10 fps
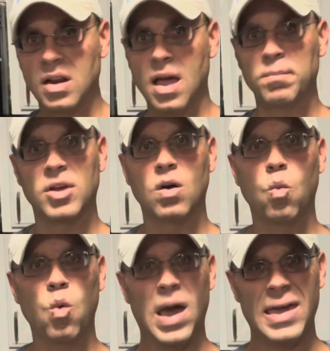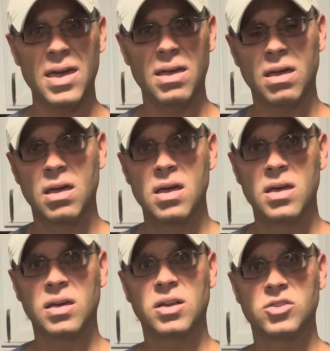I'm gonna weigh it,
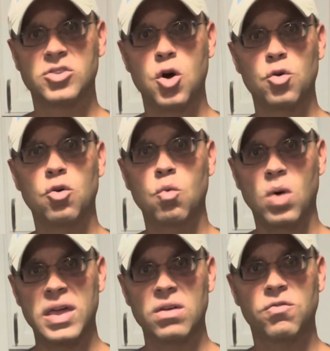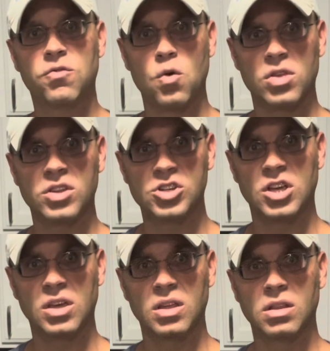get a total weight for the
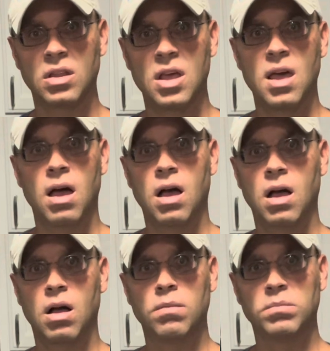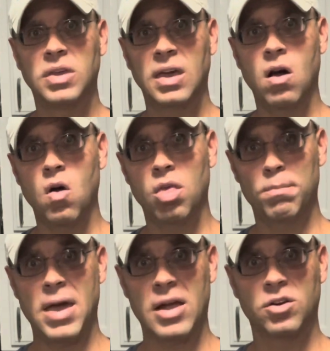chicken. get all the
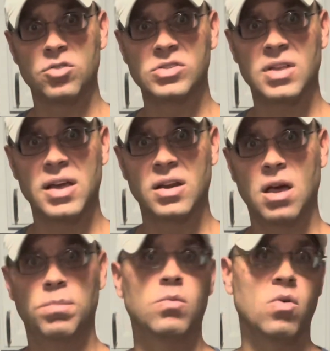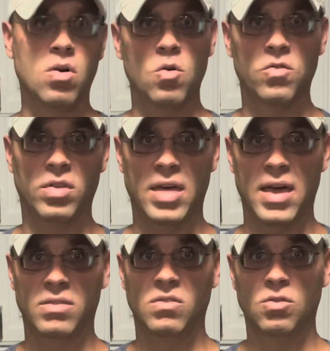macros lined up, and we'll go over
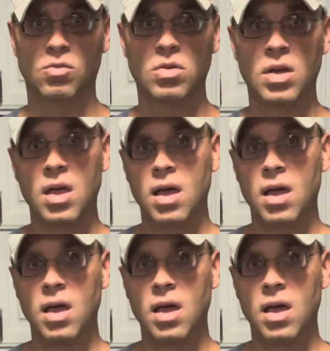that too.